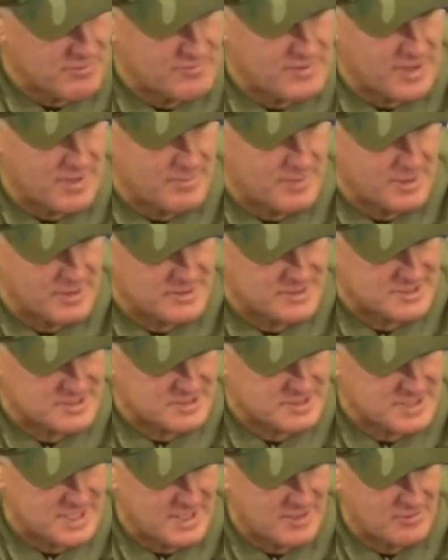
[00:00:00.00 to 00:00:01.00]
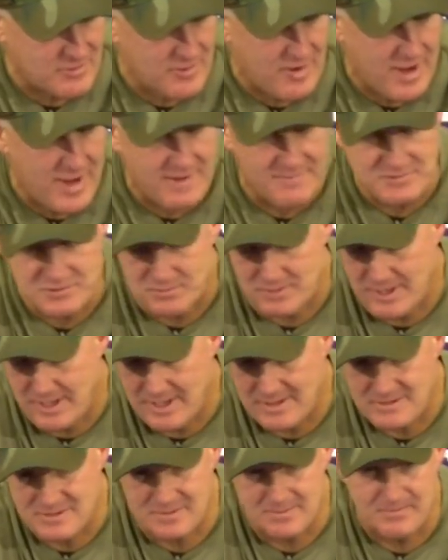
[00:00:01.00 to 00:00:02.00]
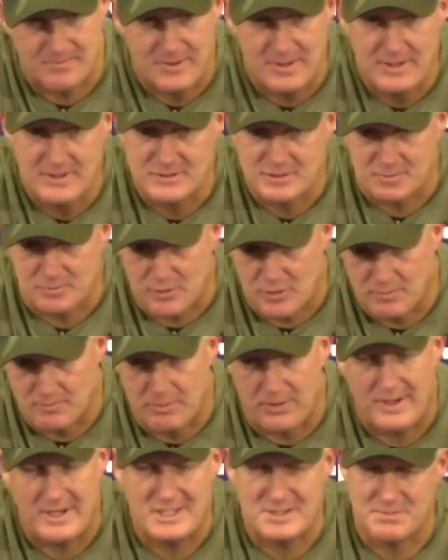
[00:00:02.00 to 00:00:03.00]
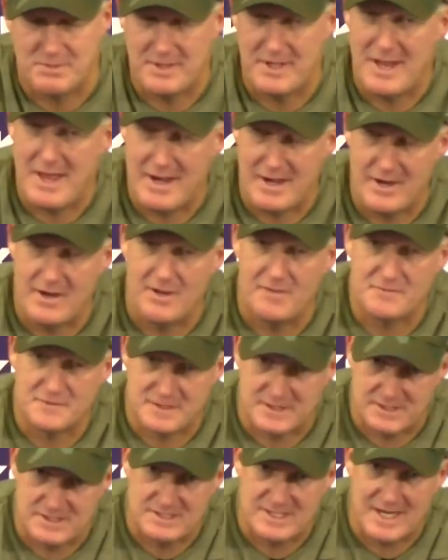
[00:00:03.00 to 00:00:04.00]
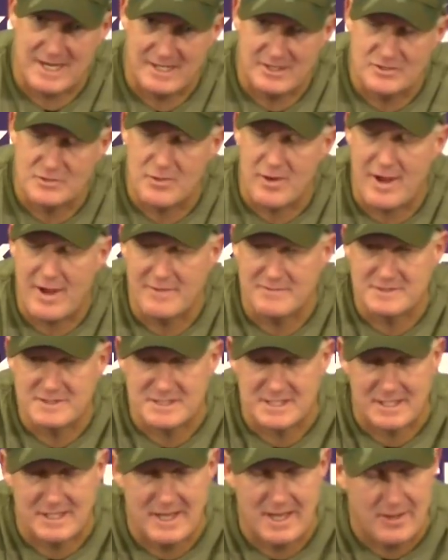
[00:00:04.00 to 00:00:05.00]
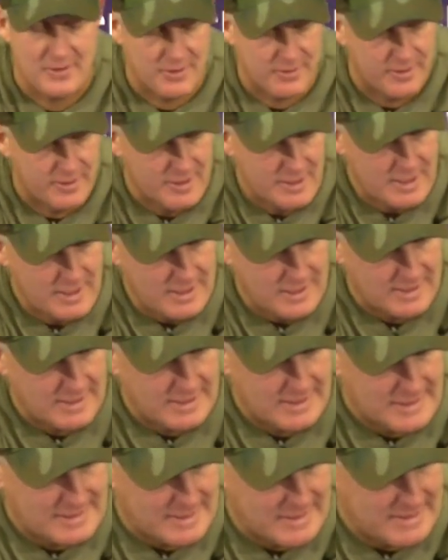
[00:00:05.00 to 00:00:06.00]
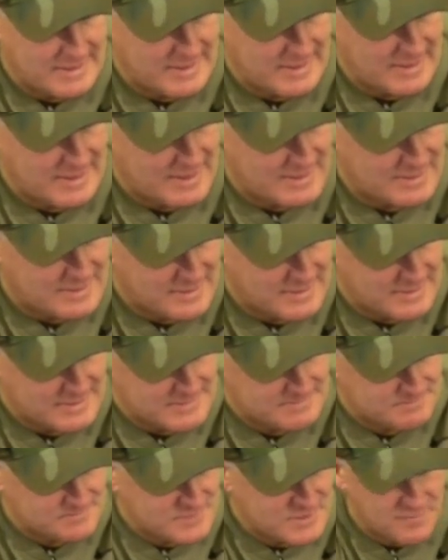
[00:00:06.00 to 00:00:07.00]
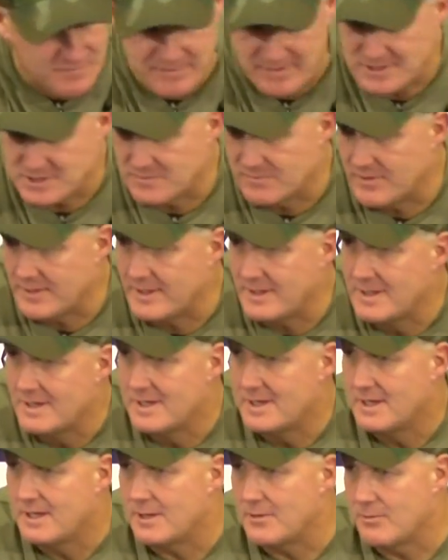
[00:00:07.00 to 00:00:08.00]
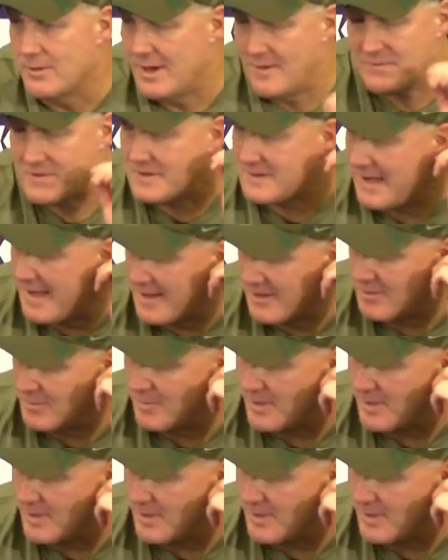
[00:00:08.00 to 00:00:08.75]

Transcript: we've got to be able to sustain drives. We had some, some good plays, but not enough sustained drives together. Uh, and um, defensively, uh, we have to tackle